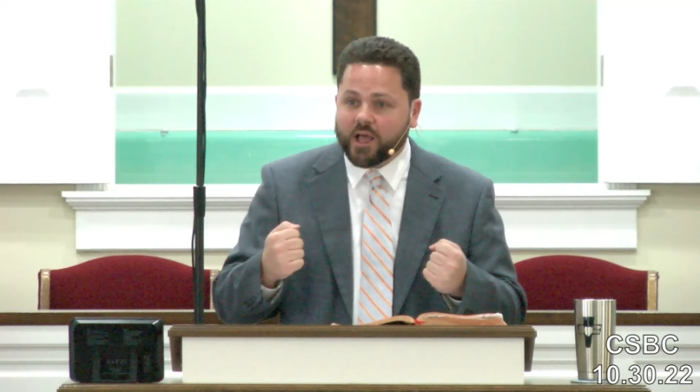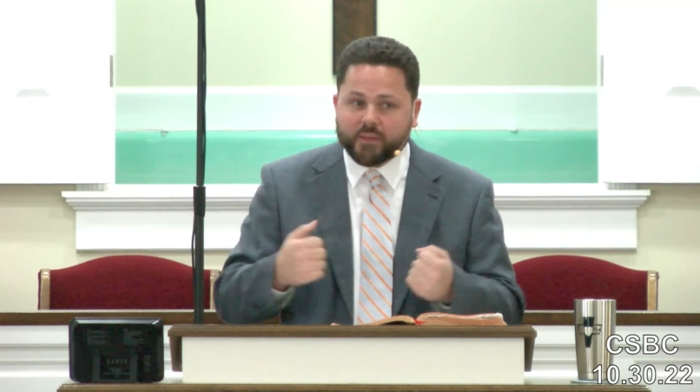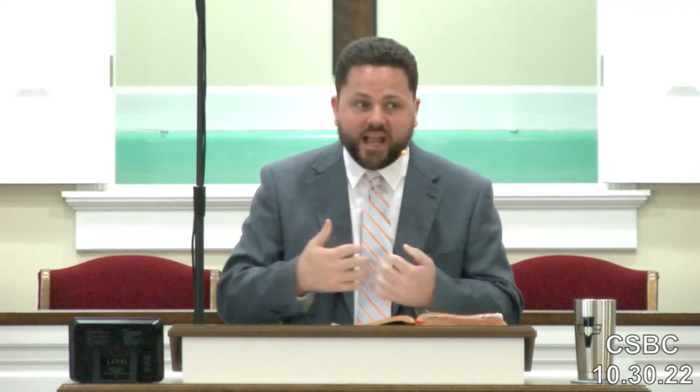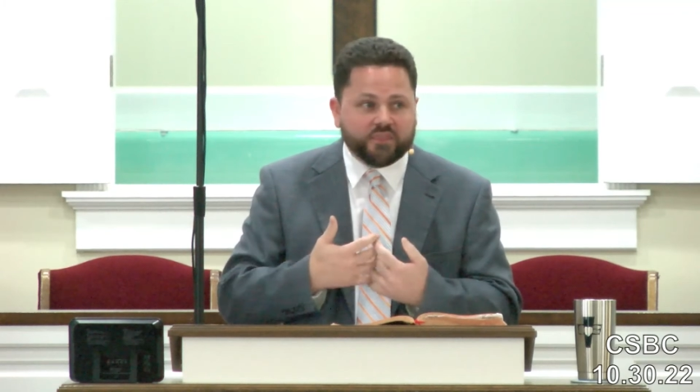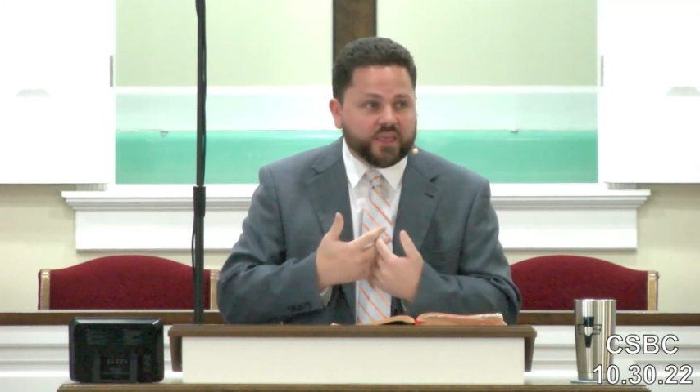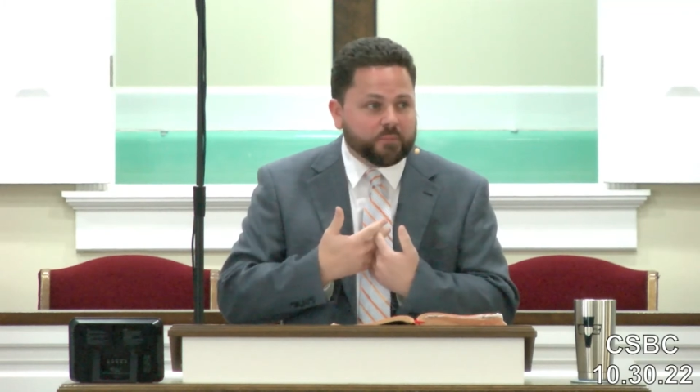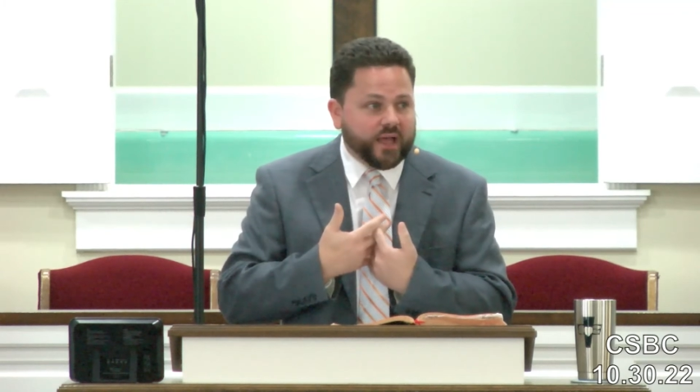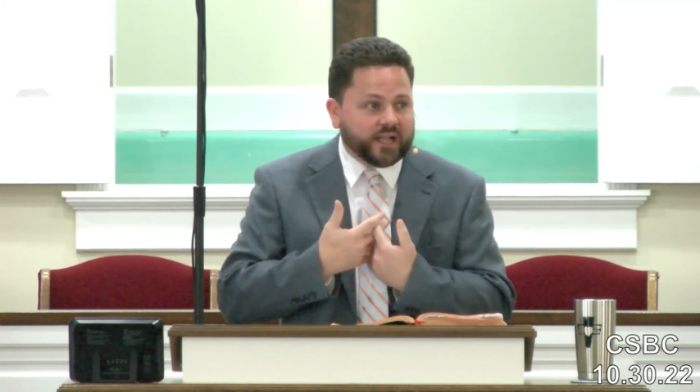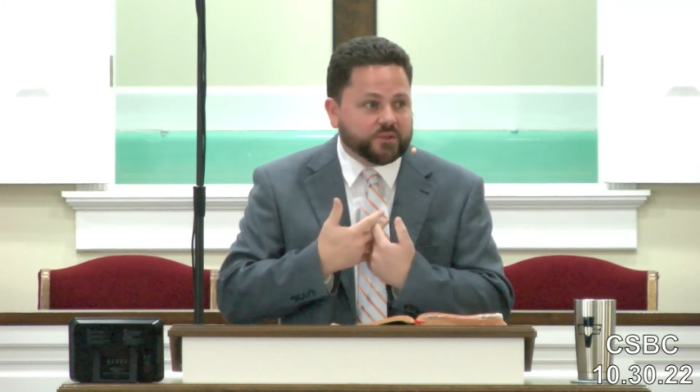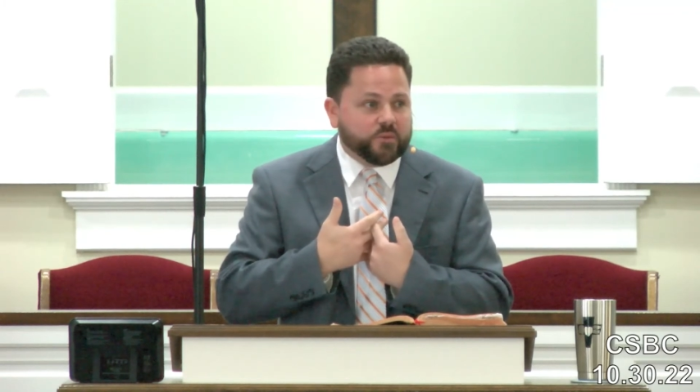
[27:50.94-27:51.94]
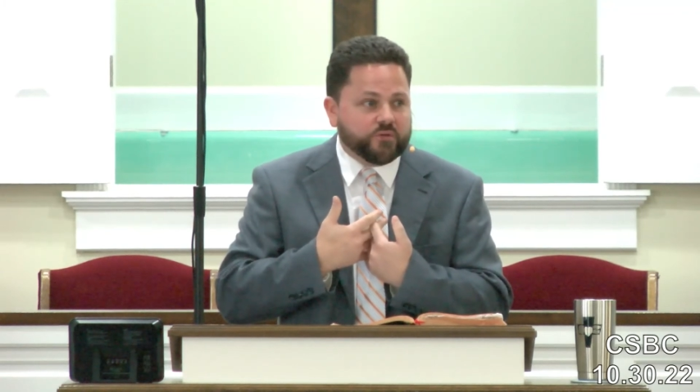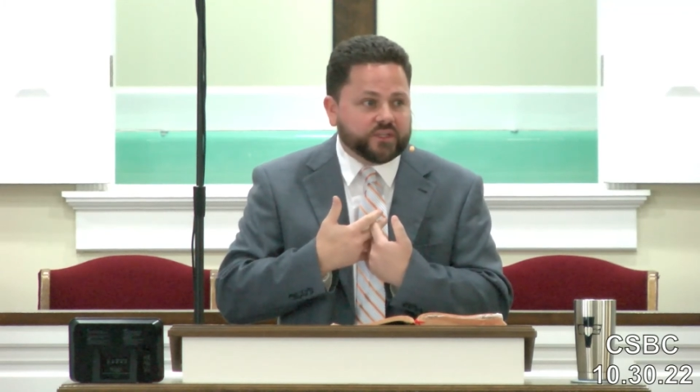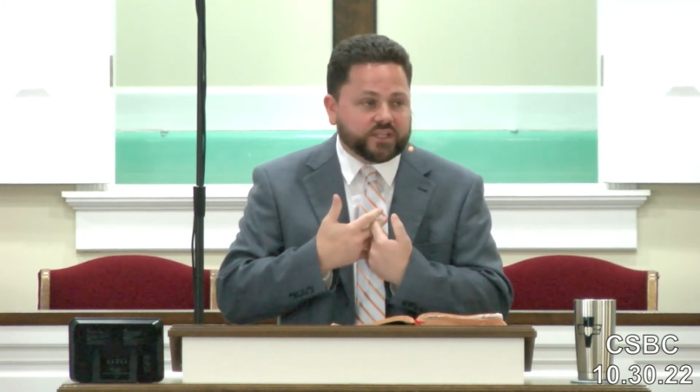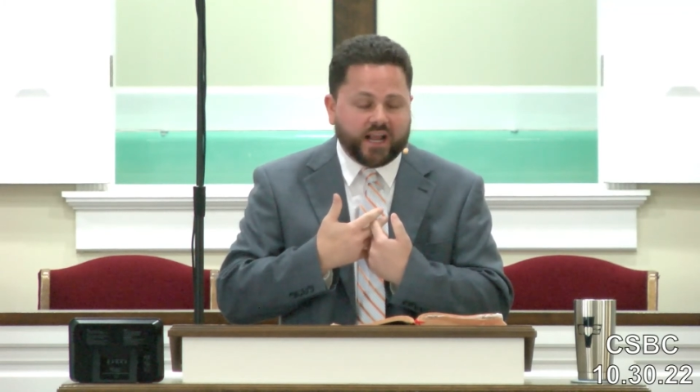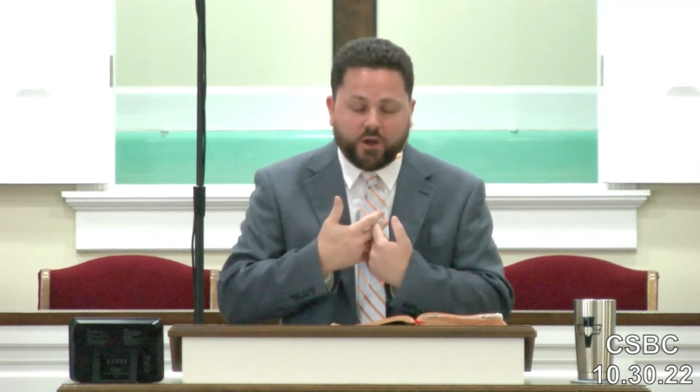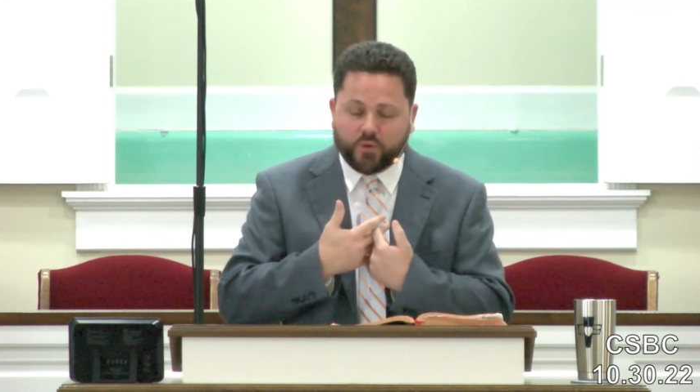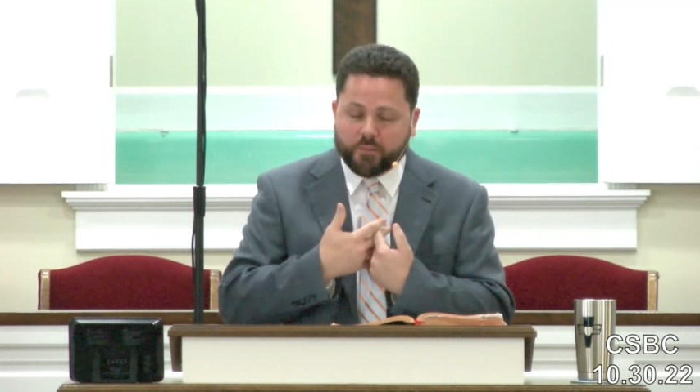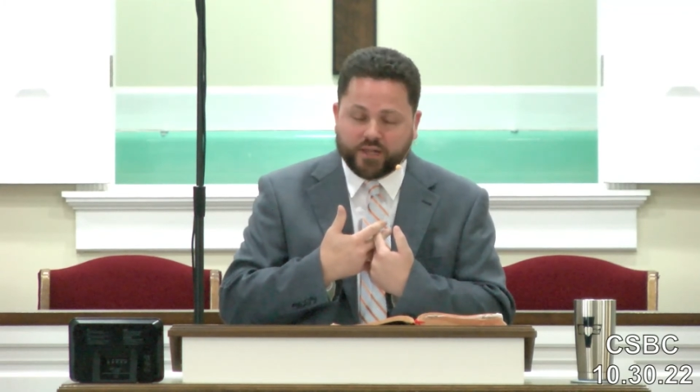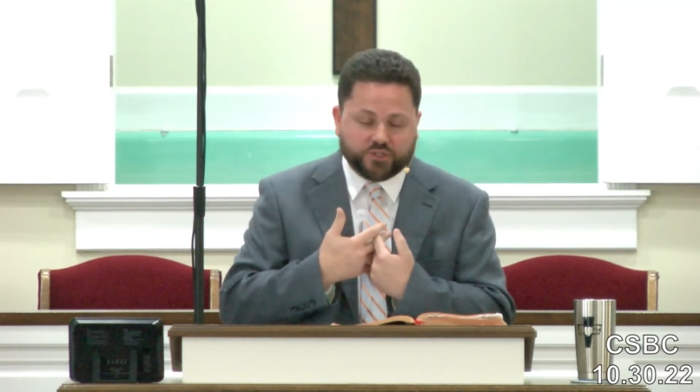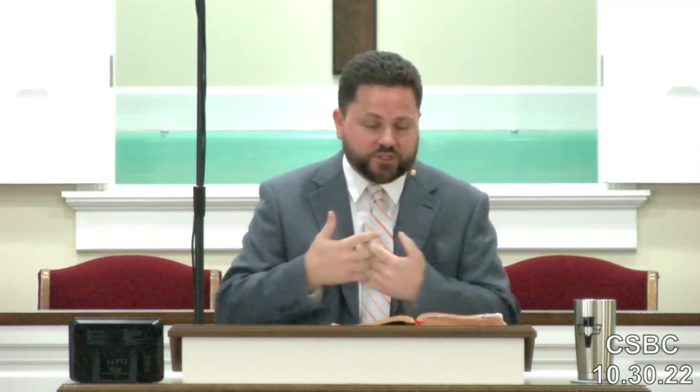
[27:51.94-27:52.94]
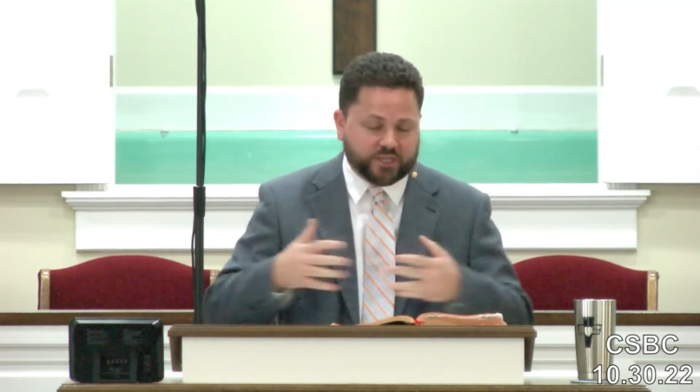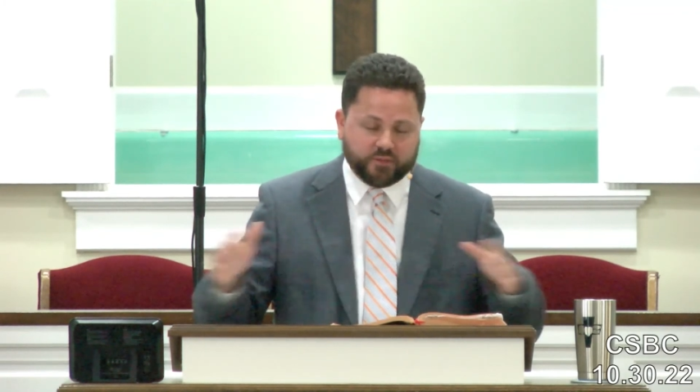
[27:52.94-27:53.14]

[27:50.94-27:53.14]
I mean, I think back to movies, and I don't want to mention